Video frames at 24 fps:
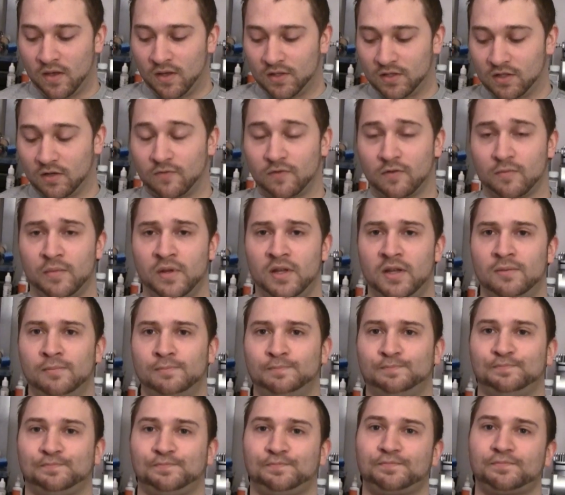So for
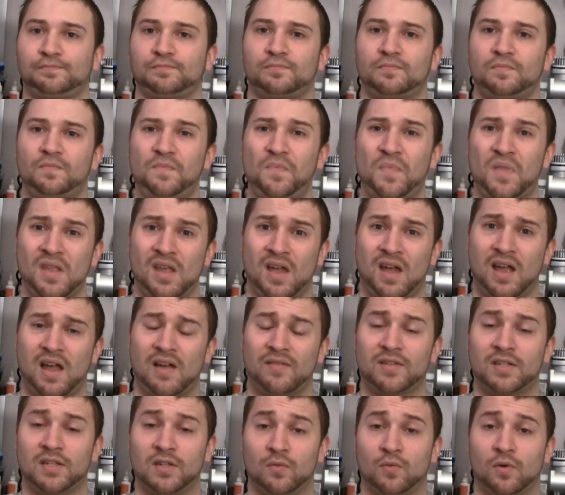me, I
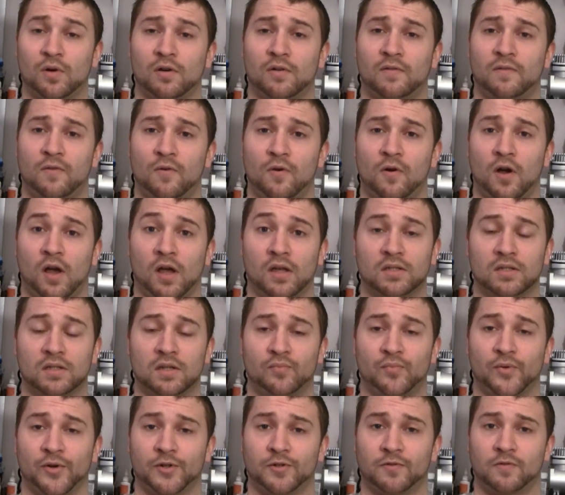obviously work for Austin
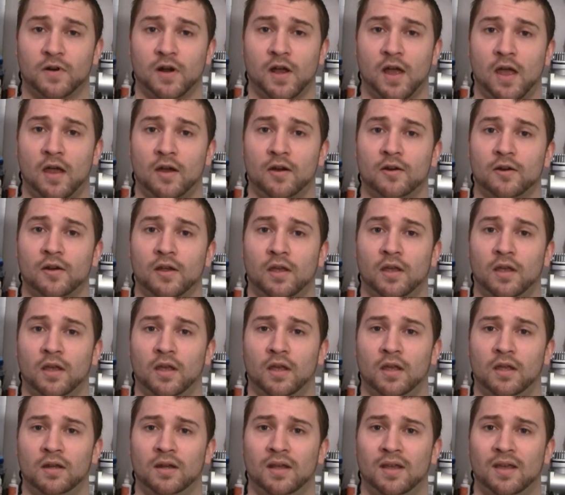at Brush for Hire,
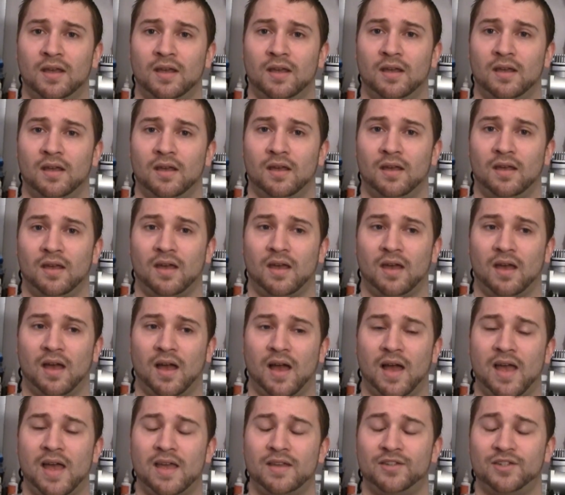and
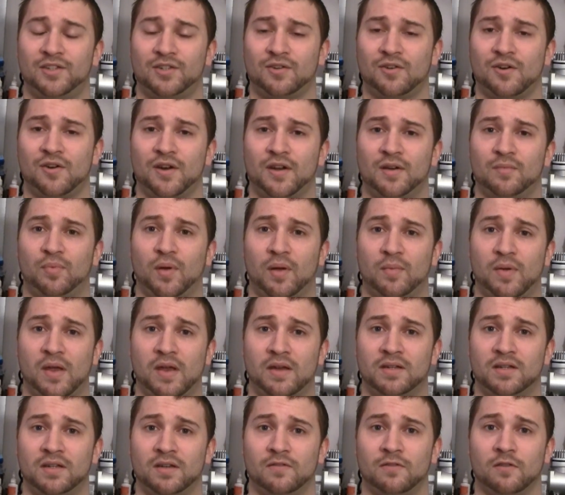I started by
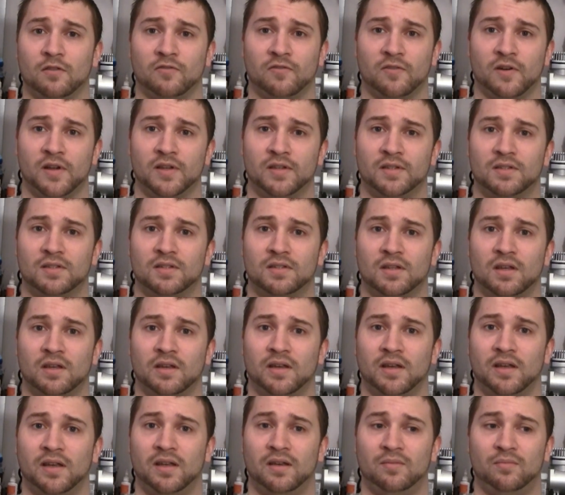painting for friends.
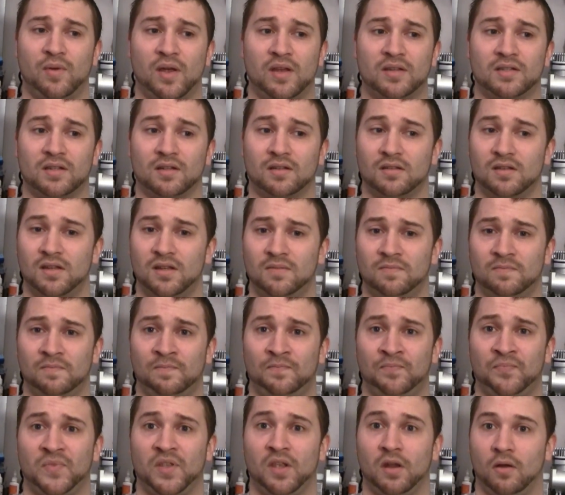I basically,
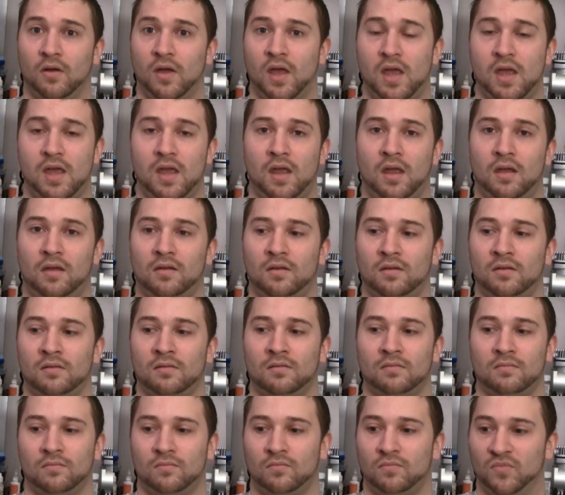hey,
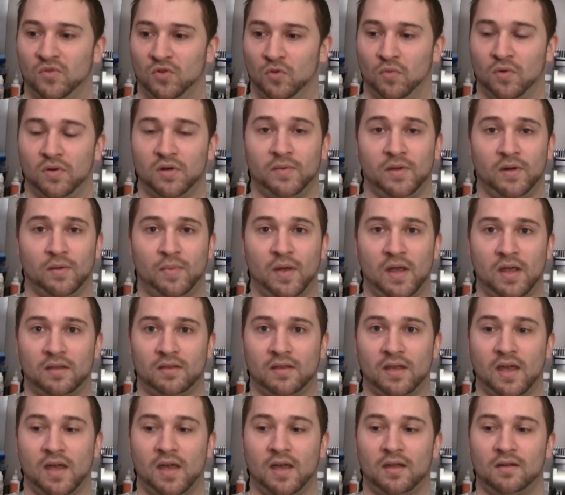you want me to paint
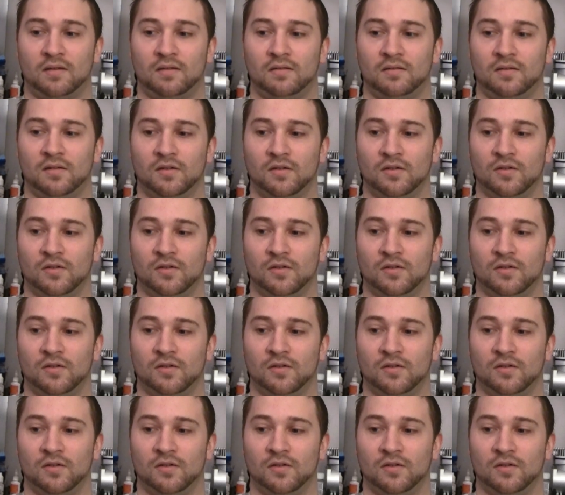that?